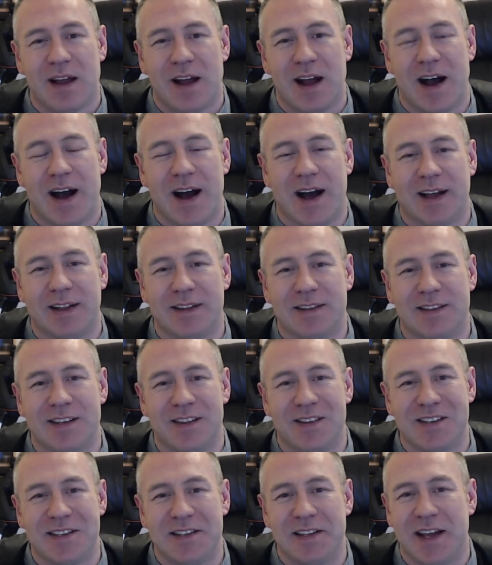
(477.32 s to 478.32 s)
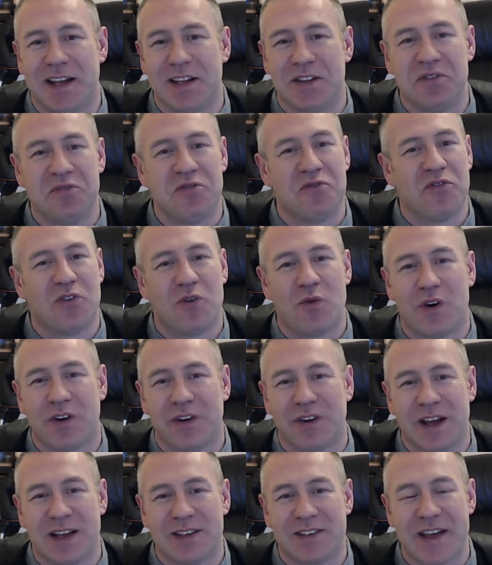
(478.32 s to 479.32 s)
And to this date, no
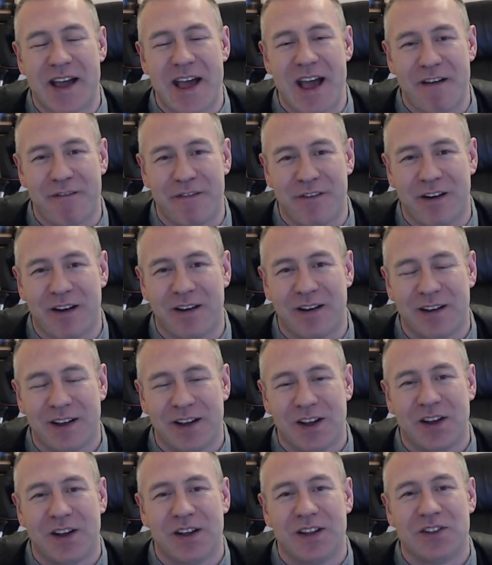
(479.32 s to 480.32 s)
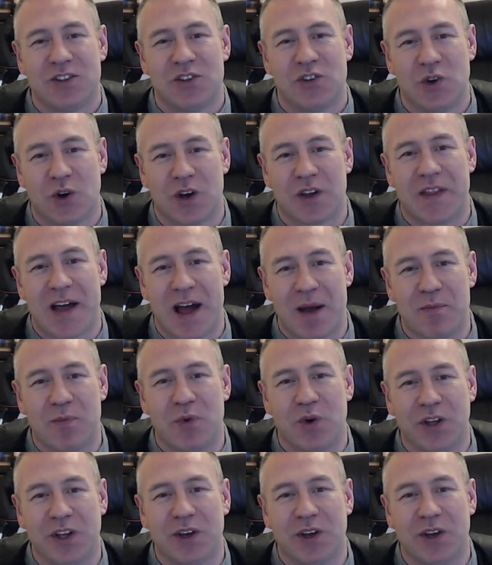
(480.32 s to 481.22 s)
one has ever took that money